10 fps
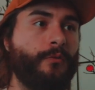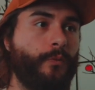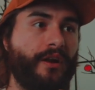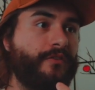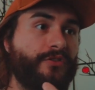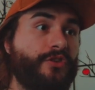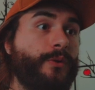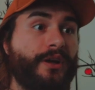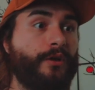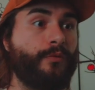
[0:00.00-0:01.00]
whatever's
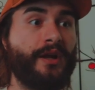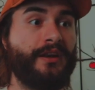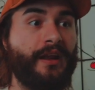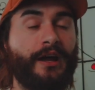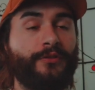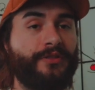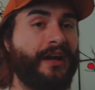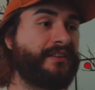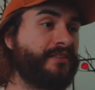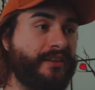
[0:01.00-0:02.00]
going on right now,
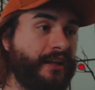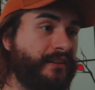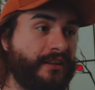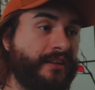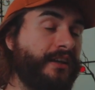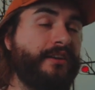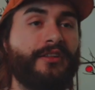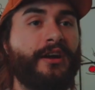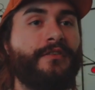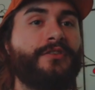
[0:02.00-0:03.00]
that's like the heat of
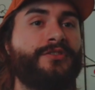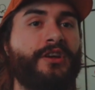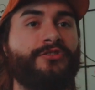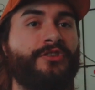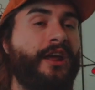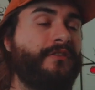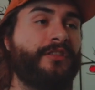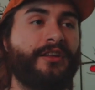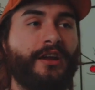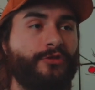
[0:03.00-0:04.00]
the conversation.
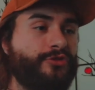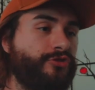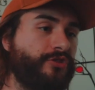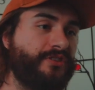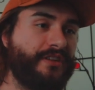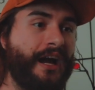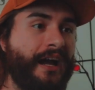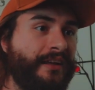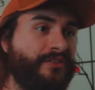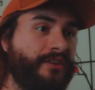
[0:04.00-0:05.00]
Everything else just
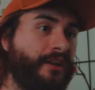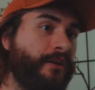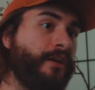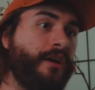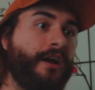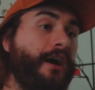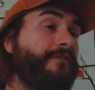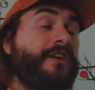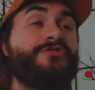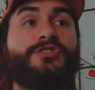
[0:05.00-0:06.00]
dies, and then
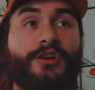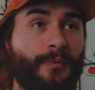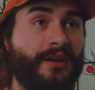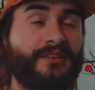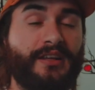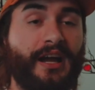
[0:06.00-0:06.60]
eventually when it